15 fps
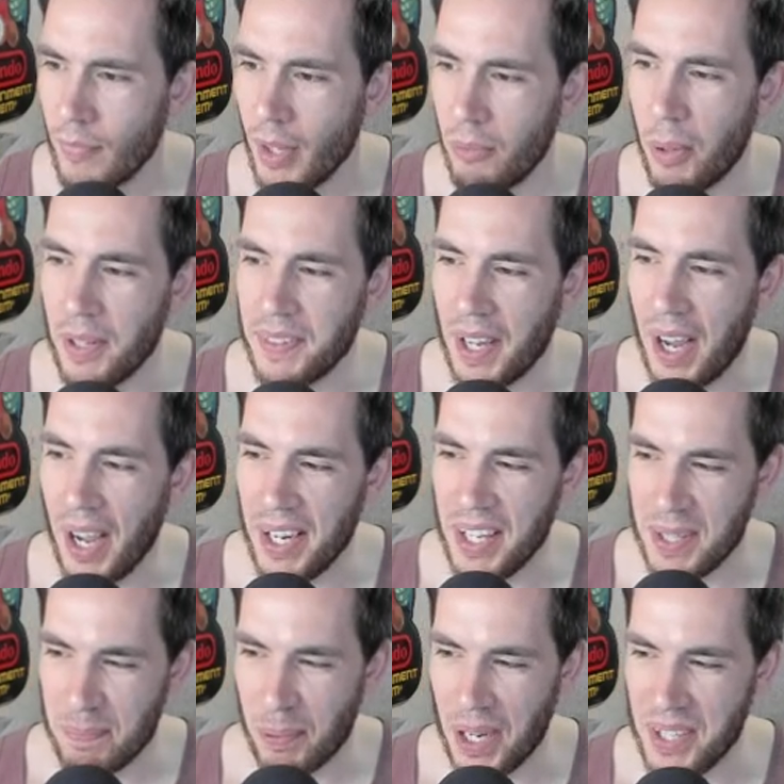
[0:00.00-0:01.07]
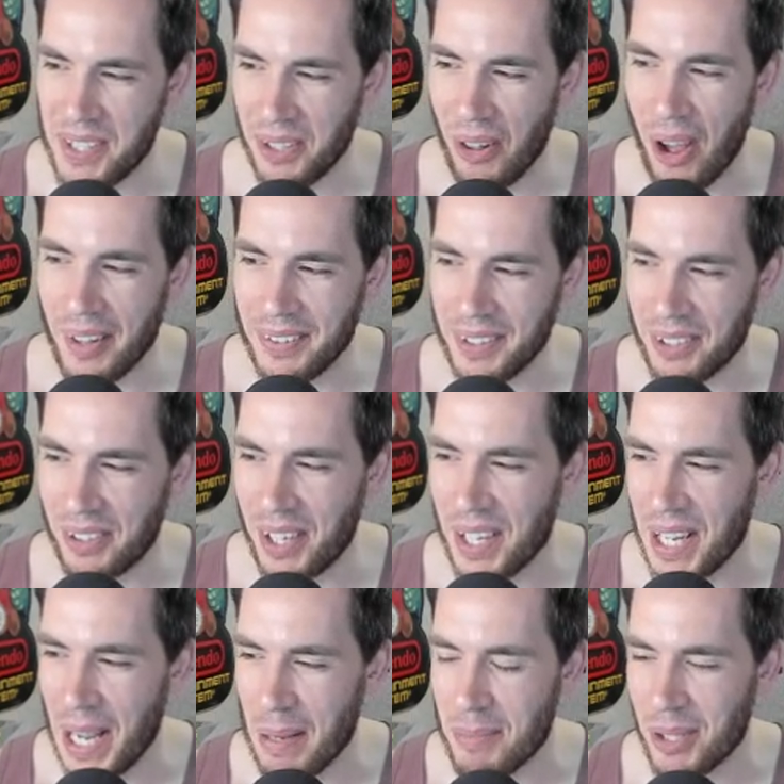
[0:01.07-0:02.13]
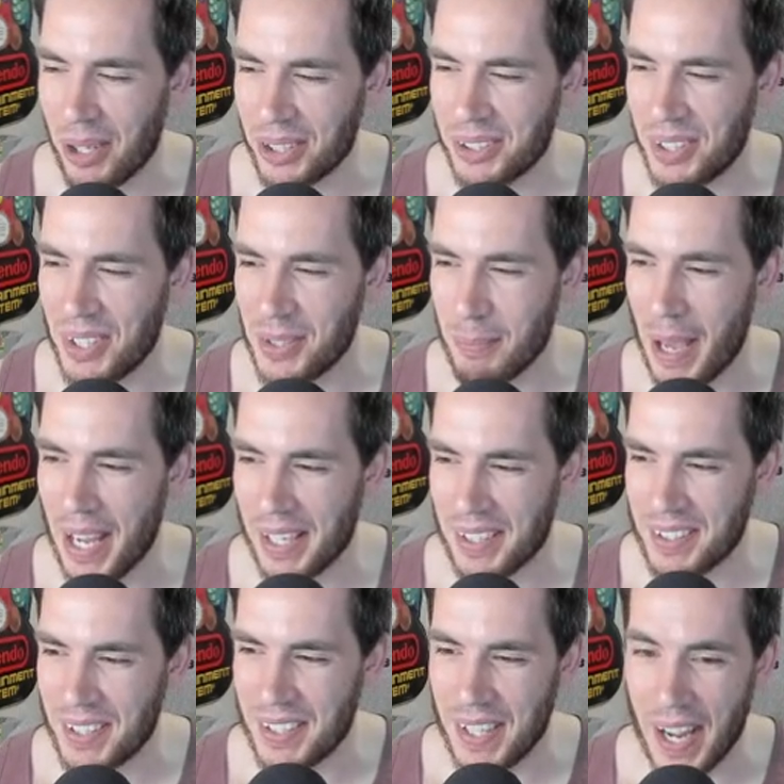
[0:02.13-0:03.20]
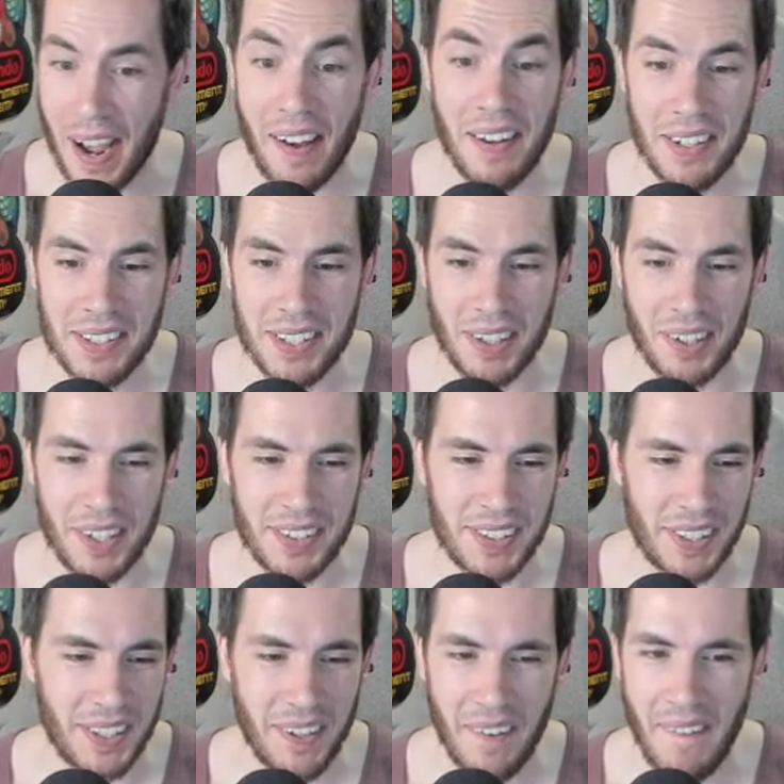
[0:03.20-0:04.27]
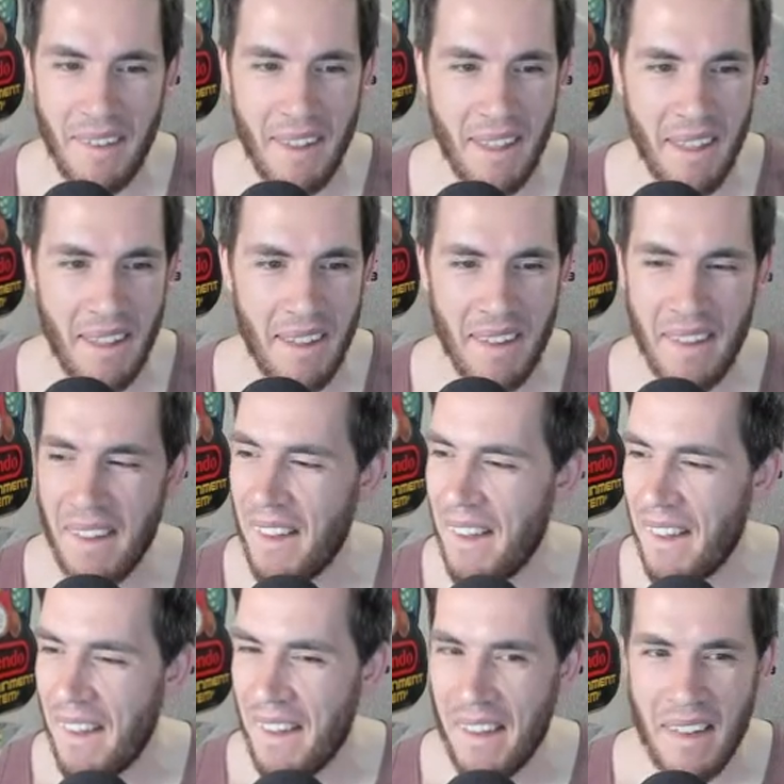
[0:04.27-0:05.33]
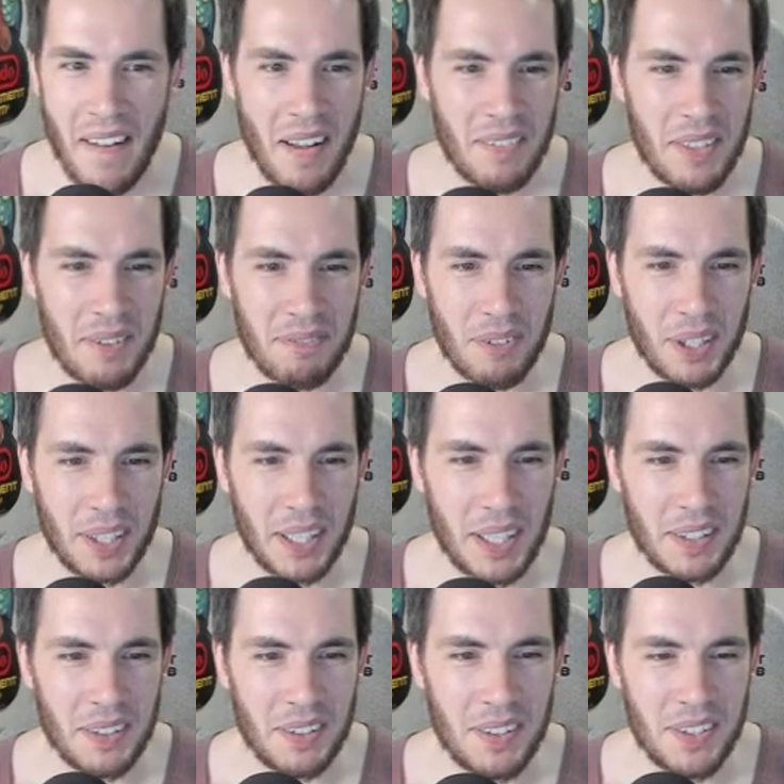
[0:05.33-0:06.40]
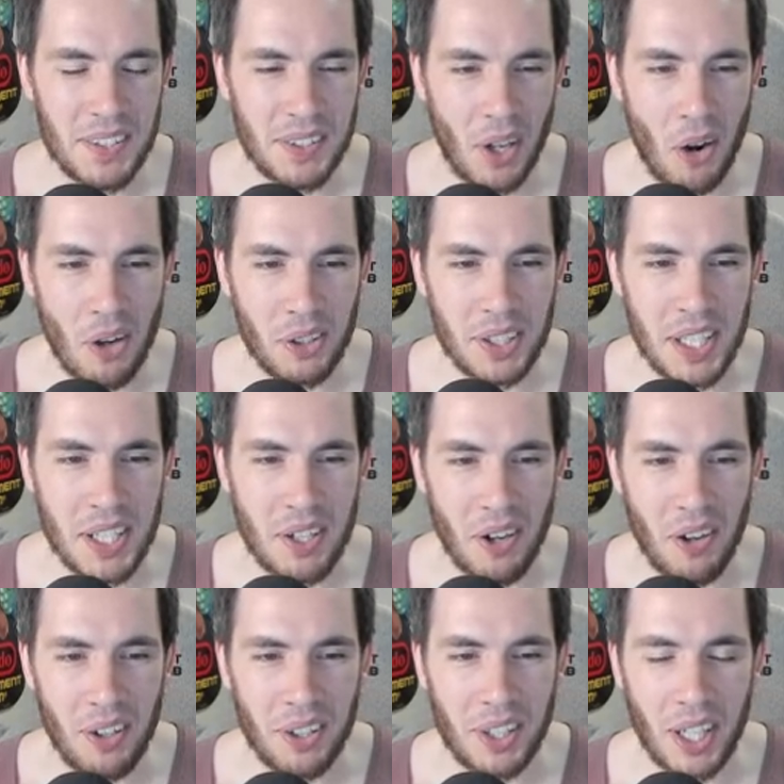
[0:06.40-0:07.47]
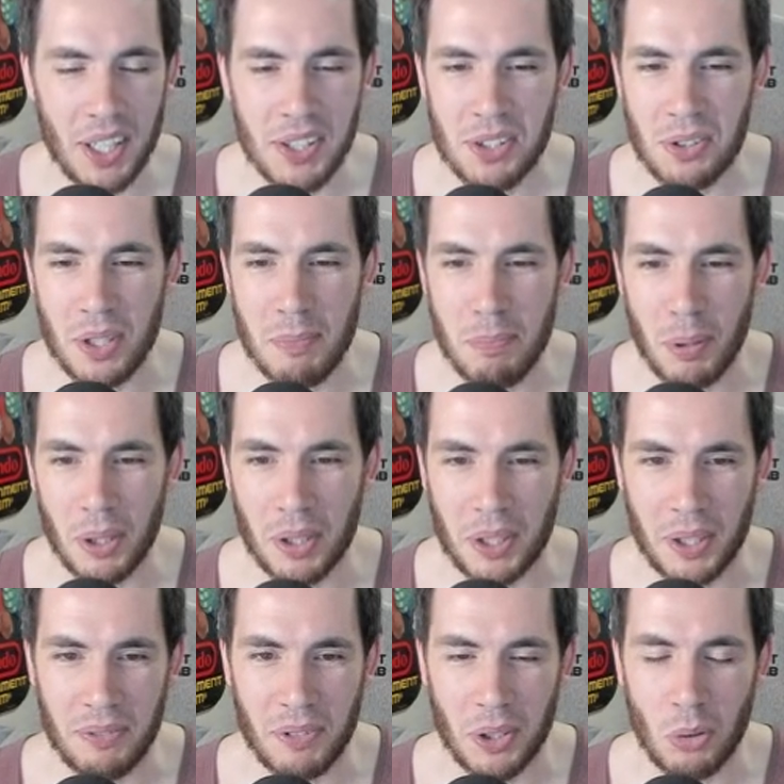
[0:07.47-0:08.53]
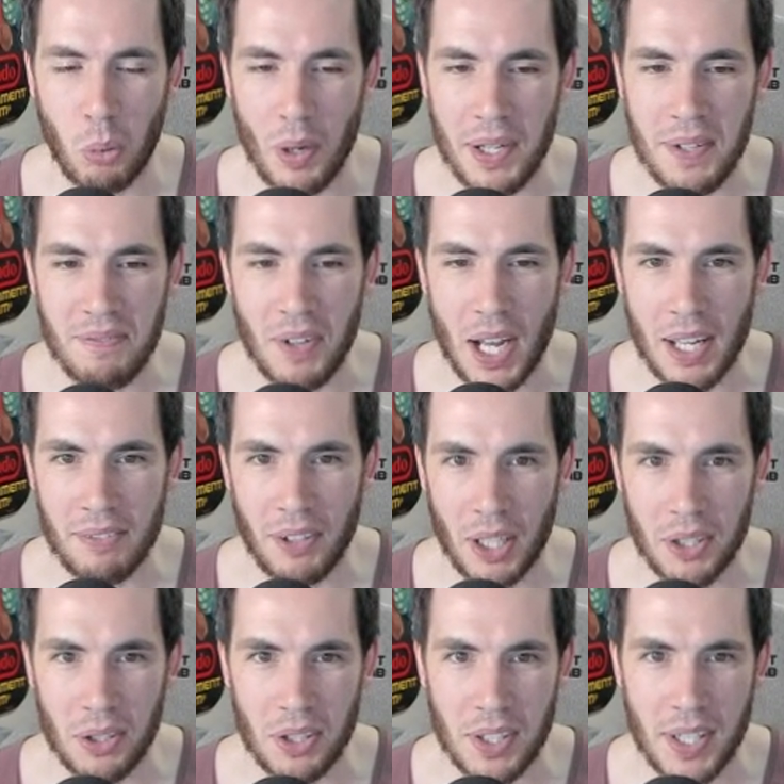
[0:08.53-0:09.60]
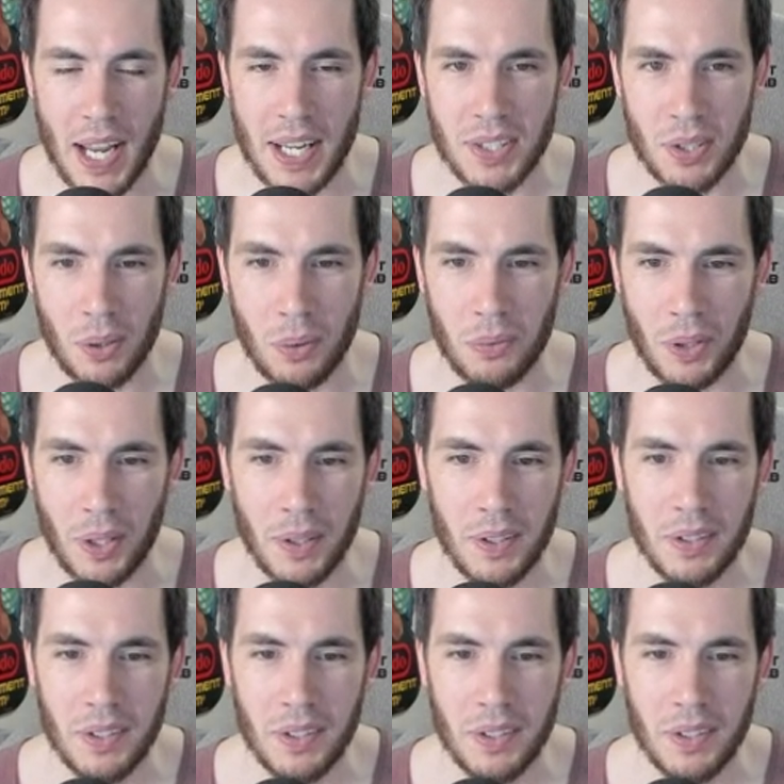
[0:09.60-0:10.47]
When the highest priced lot in the Grady Games auction is a magazine. Yeah, seriously. The frickin' Stonky Kong Country book for 2500 takes over.